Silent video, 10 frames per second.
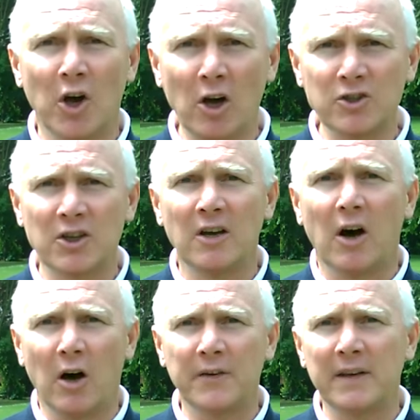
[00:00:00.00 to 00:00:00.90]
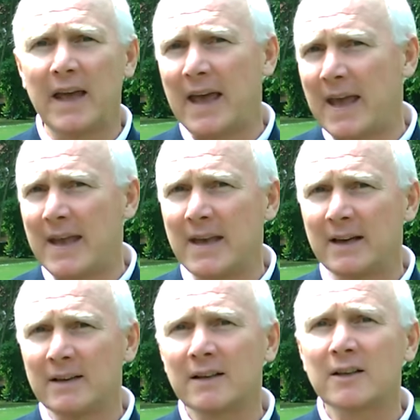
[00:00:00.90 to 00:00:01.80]
not on a
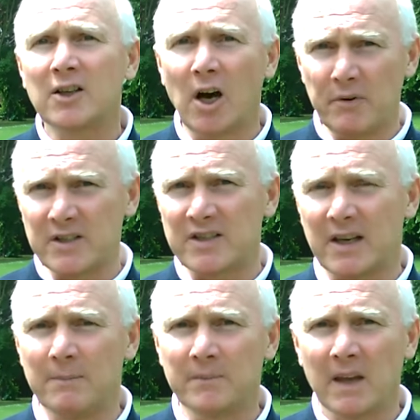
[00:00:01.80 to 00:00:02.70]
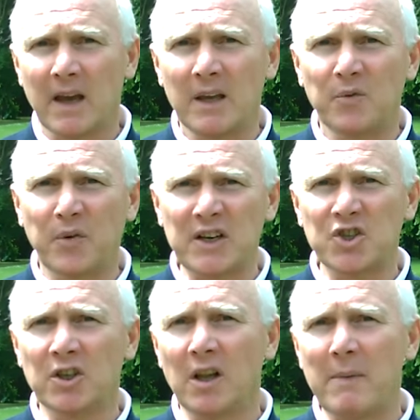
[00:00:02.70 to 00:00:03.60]
currency a
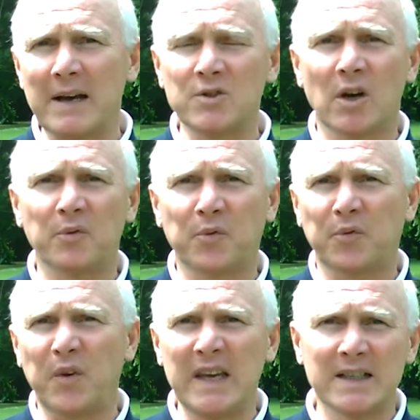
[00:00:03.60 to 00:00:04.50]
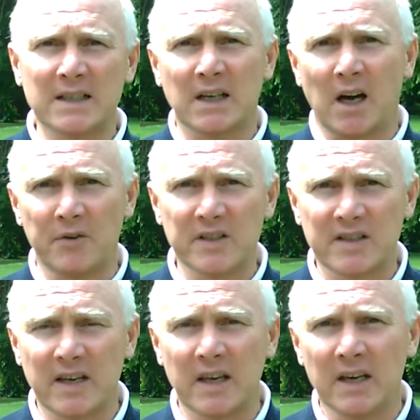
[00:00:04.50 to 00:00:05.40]
fictional amount of fiat
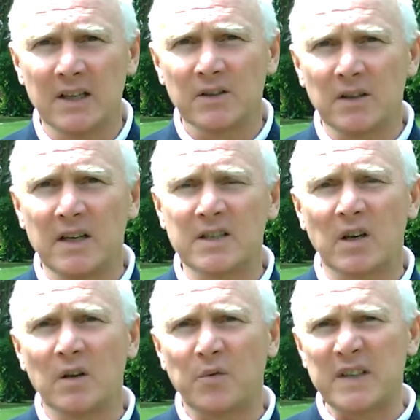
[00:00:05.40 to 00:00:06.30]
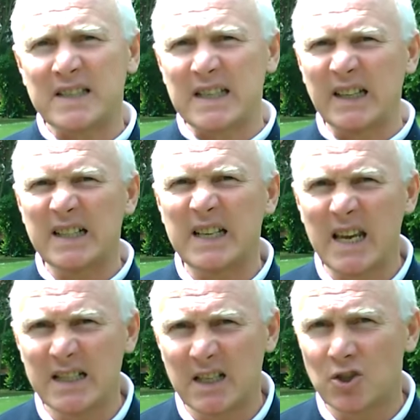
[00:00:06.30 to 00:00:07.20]
currency that is
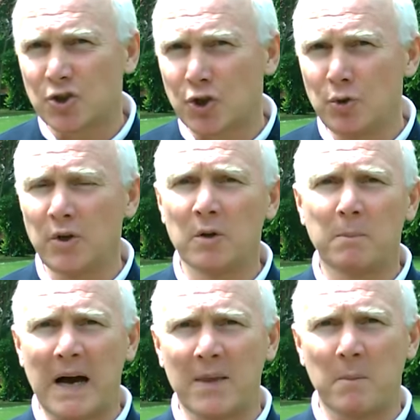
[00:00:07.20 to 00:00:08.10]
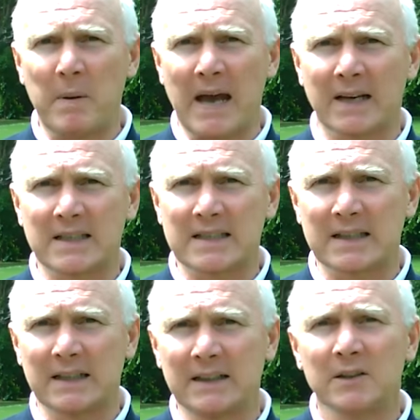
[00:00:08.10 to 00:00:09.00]
facilitated to you by the banks.
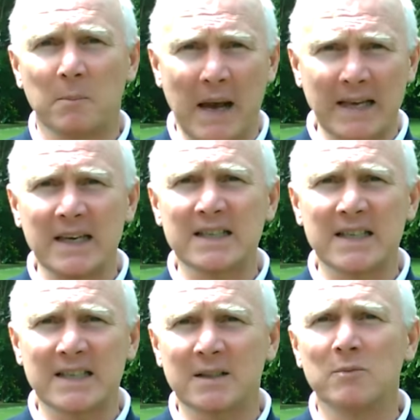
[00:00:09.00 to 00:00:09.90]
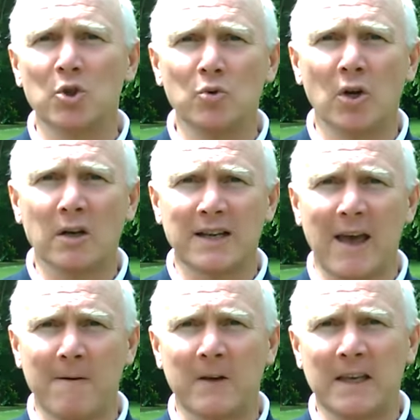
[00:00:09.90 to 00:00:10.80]
The banking system do not
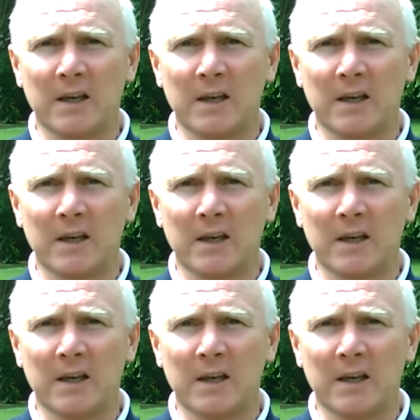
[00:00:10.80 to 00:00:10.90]
ever